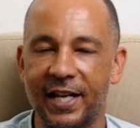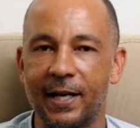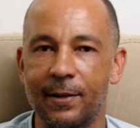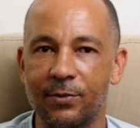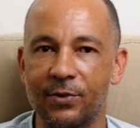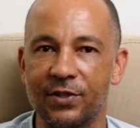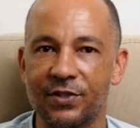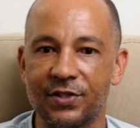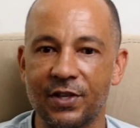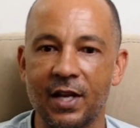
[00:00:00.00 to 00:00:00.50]

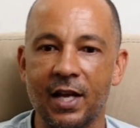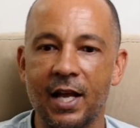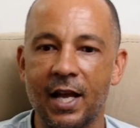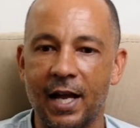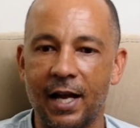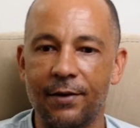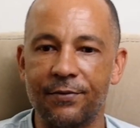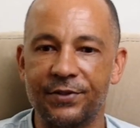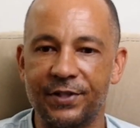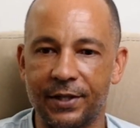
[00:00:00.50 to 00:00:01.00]
cameras
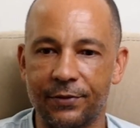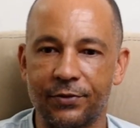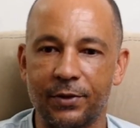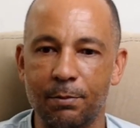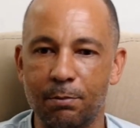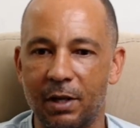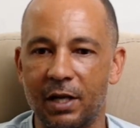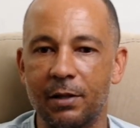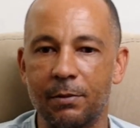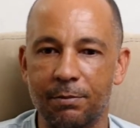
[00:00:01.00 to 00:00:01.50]
have
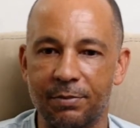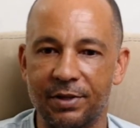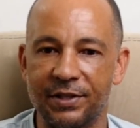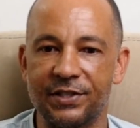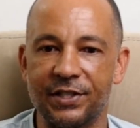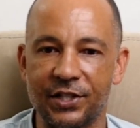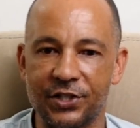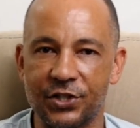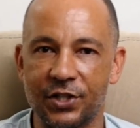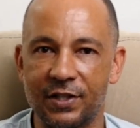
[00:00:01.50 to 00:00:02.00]
different button
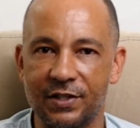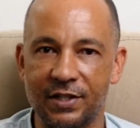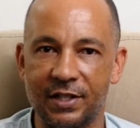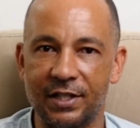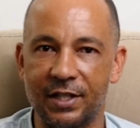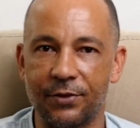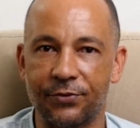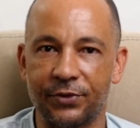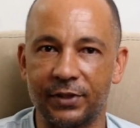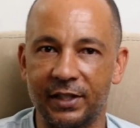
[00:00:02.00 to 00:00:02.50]
positions
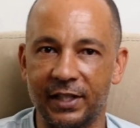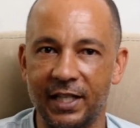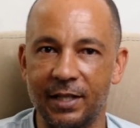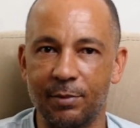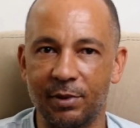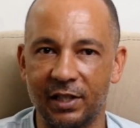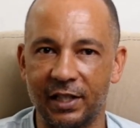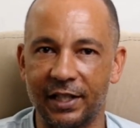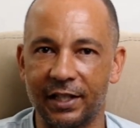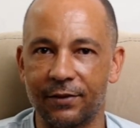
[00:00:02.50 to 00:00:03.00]
and different
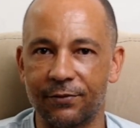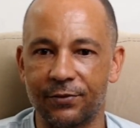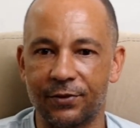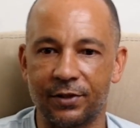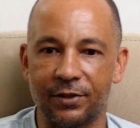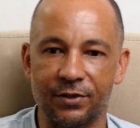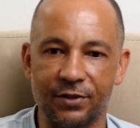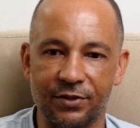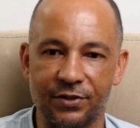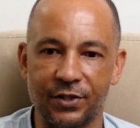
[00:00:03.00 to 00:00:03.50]
labeling for